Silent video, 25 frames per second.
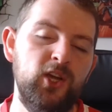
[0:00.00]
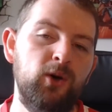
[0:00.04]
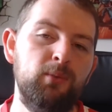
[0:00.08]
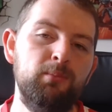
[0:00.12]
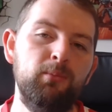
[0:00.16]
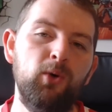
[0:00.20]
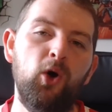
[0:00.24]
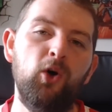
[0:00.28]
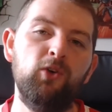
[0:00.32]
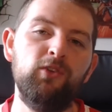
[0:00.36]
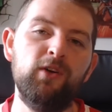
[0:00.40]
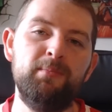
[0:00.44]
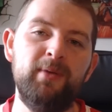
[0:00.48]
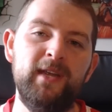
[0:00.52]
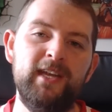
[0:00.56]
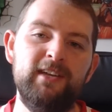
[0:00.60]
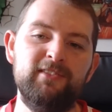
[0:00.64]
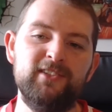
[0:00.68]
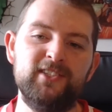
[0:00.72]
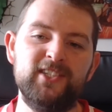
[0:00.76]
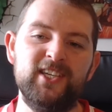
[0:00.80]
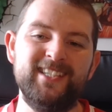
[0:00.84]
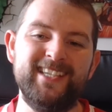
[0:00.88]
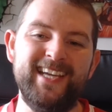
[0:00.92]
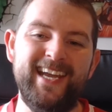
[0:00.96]
or more
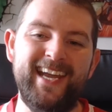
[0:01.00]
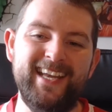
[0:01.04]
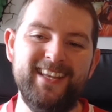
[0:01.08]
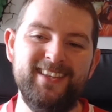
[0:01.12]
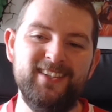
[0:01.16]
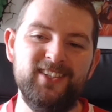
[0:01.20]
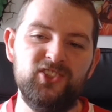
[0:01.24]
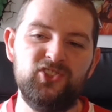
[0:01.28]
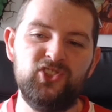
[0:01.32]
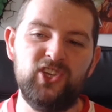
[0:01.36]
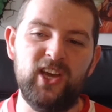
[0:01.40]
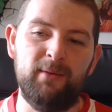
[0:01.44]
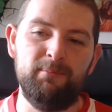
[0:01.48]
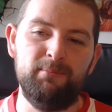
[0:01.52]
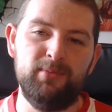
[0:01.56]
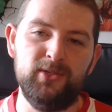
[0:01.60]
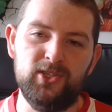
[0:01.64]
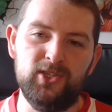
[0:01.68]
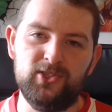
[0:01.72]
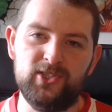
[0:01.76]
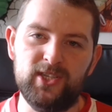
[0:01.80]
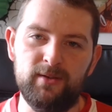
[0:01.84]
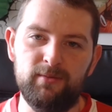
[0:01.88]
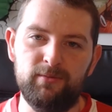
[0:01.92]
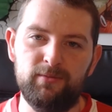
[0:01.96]
appearances in the
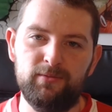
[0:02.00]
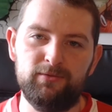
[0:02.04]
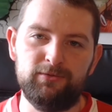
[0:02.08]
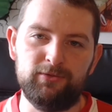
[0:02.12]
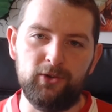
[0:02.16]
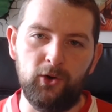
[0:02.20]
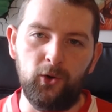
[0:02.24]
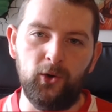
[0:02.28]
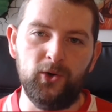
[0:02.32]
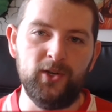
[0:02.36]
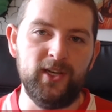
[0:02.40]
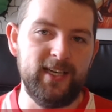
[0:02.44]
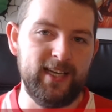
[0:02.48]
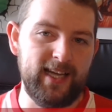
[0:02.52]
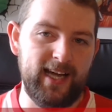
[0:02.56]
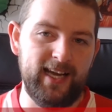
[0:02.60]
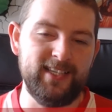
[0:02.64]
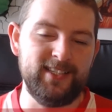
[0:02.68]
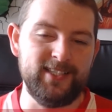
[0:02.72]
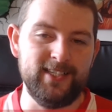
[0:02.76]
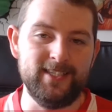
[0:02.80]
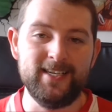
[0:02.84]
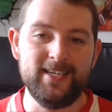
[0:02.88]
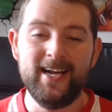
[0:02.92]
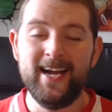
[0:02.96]
Championship for
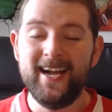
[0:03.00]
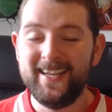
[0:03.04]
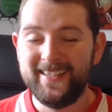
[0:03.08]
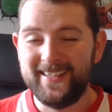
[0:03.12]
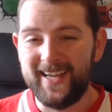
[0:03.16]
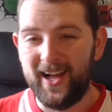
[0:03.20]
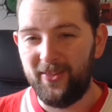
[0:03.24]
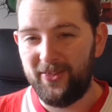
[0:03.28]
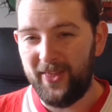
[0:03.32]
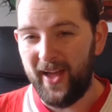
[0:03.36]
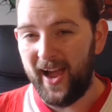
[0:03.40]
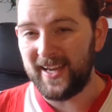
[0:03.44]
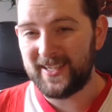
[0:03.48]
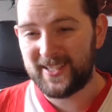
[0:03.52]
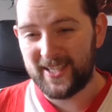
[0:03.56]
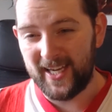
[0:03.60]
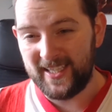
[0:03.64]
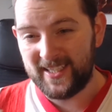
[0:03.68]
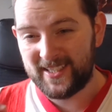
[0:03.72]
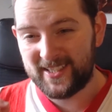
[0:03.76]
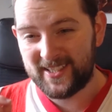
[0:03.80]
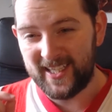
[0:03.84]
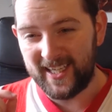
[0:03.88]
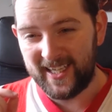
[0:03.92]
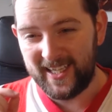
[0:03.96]
United. Now, that's a
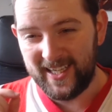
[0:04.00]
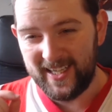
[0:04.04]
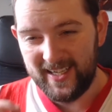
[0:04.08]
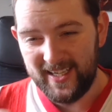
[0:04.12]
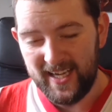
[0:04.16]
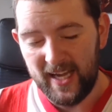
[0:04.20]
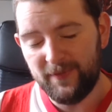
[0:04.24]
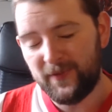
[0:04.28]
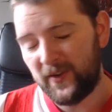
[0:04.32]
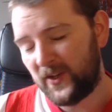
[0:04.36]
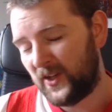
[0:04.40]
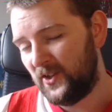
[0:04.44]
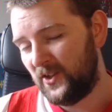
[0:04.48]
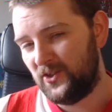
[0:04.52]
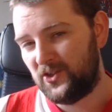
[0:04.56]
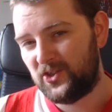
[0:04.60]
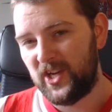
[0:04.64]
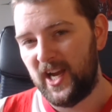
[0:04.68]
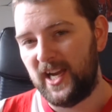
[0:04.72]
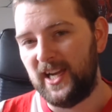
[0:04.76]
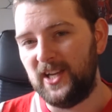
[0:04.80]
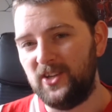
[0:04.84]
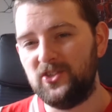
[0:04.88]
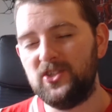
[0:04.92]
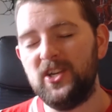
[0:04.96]
significant
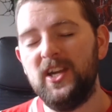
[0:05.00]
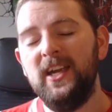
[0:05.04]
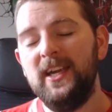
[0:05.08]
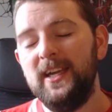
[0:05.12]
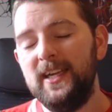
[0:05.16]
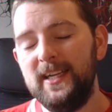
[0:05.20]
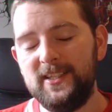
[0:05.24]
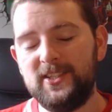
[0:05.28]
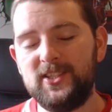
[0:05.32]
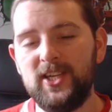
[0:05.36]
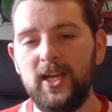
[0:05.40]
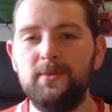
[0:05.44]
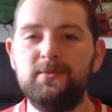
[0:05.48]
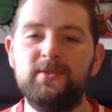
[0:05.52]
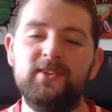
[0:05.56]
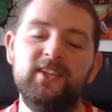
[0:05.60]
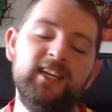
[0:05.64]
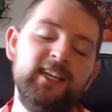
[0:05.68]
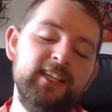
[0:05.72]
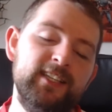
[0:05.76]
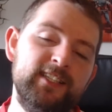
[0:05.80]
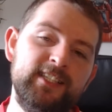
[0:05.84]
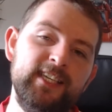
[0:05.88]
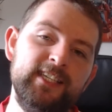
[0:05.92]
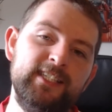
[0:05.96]
change in terms of the
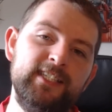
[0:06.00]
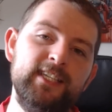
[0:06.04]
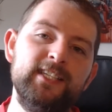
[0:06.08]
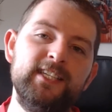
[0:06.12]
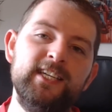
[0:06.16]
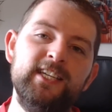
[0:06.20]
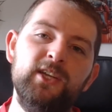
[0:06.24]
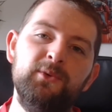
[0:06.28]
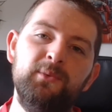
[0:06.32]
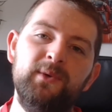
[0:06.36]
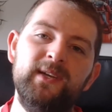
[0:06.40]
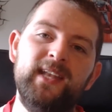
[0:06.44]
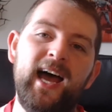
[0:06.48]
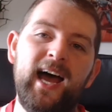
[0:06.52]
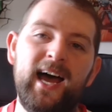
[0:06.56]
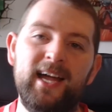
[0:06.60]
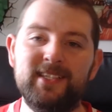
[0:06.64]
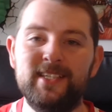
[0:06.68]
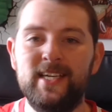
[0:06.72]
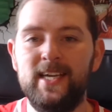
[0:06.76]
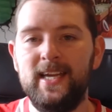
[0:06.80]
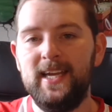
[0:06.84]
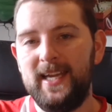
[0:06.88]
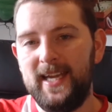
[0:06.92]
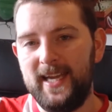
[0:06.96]
consistency that we'd had
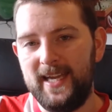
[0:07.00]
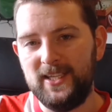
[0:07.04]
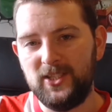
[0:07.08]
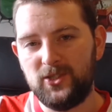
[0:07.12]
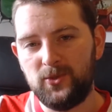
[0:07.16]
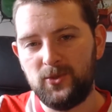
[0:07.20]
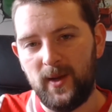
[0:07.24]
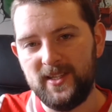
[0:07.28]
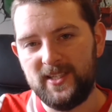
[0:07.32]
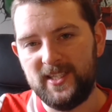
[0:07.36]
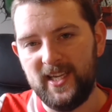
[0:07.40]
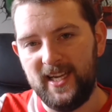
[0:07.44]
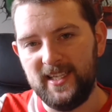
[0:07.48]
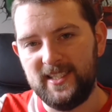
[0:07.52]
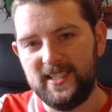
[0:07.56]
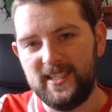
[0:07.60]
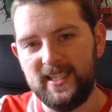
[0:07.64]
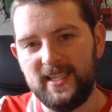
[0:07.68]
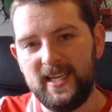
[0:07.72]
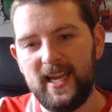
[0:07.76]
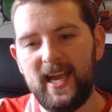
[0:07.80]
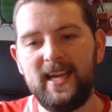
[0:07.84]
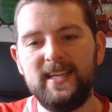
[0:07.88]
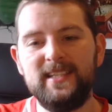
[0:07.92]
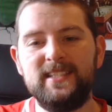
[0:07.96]
in
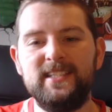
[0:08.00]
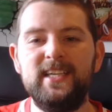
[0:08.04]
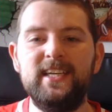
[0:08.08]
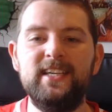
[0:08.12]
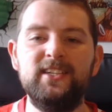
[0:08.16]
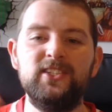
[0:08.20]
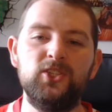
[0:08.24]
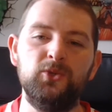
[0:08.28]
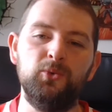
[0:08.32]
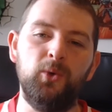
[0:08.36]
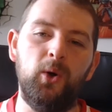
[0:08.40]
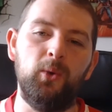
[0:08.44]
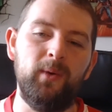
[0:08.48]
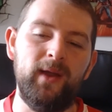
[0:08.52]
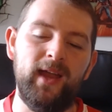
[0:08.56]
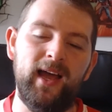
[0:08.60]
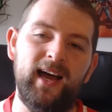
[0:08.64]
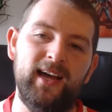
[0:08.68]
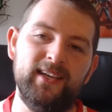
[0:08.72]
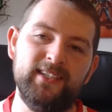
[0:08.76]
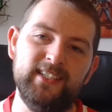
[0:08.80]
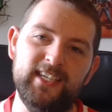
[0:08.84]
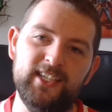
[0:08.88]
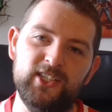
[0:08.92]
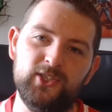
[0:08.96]
2018-19 to what we
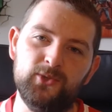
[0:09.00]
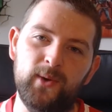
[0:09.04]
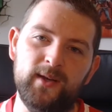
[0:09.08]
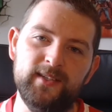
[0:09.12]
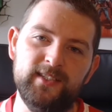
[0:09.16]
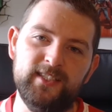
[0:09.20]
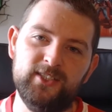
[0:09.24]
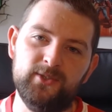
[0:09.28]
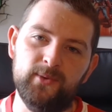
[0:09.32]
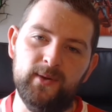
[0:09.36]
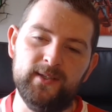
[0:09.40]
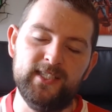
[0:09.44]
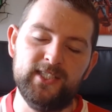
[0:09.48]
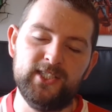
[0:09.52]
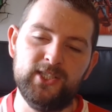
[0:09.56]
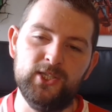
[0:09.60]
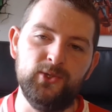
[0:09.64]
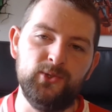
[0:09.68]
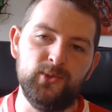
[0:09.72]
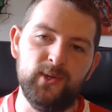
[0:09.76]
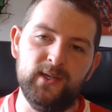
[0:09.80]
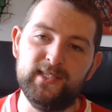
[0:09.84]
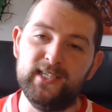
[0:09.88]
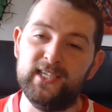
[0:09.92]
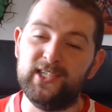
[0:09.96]
had in
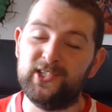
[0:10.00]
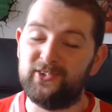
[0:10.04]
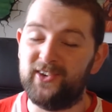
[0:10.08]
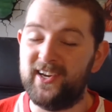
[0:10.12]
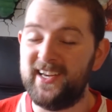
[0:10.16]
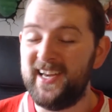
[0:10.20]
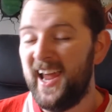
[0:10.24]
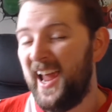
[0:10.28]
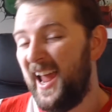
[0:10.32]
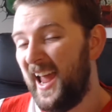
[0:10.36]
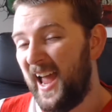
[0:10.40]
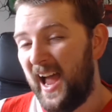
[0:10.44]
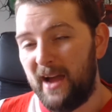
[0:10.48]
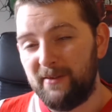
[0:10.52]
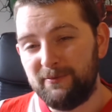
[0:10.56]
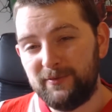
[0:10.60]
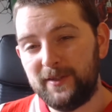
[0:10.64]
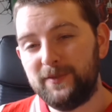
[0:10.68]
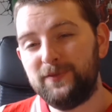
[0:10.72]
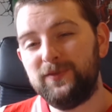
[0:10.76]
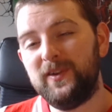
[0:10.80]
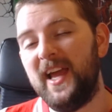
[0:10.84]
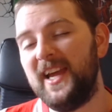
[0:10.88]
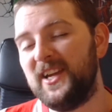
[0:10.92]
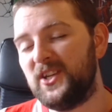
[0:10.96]
2022-23, and
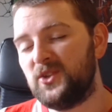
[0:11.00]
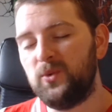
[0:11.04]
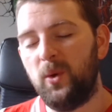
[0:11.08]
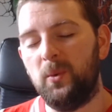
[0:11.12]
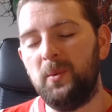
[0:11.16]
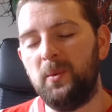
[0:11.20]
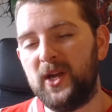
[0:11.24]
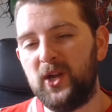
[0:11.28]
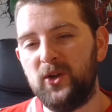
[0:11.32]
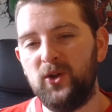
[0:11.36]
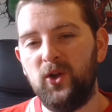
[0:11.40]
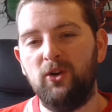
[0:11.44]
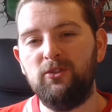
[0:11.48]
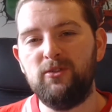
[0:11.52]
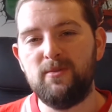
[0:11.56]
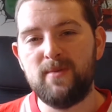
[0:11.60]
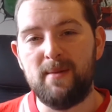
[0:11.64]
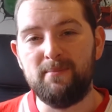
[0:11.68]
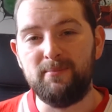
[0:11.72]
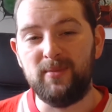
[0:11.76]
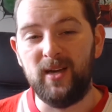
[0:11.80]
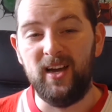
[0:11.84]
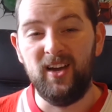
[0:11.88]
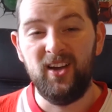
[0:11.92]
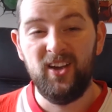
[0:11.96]
reflects what we can all
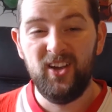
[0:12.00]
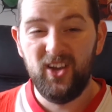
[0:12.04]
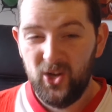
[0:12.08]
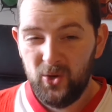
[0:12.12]
remember.